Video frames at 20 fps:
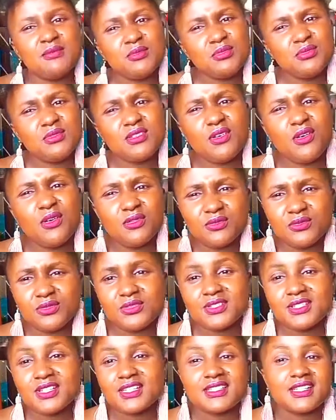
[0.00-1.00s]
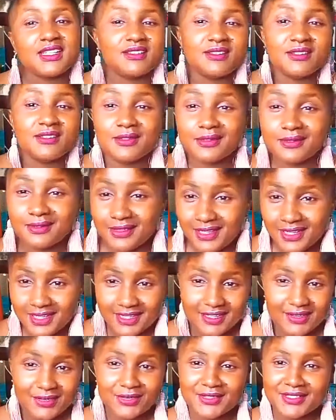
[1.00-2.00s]
People confuse us, I don't know
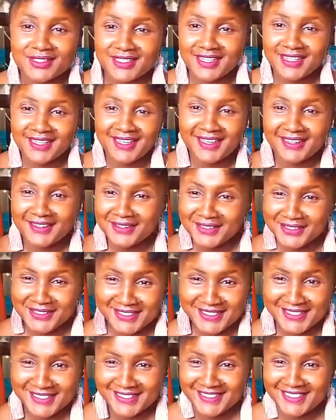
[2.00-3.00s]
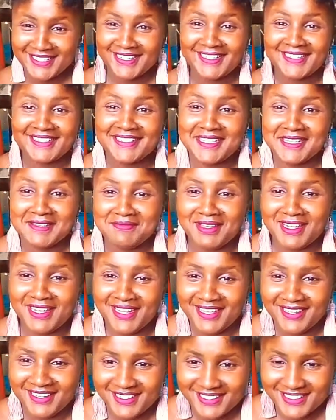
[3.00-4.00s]
why, because I don't see any
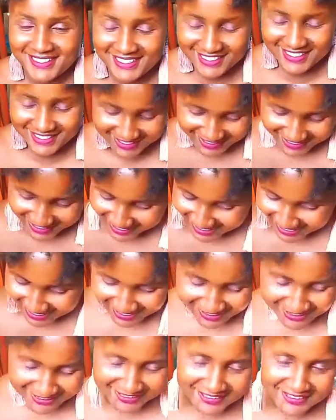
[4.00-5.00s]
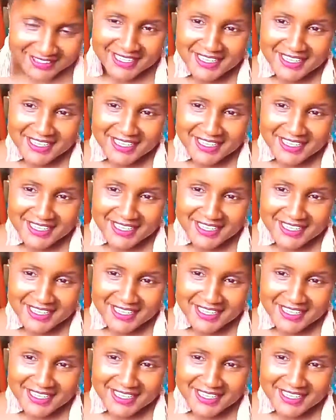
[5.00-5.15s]
similarities. You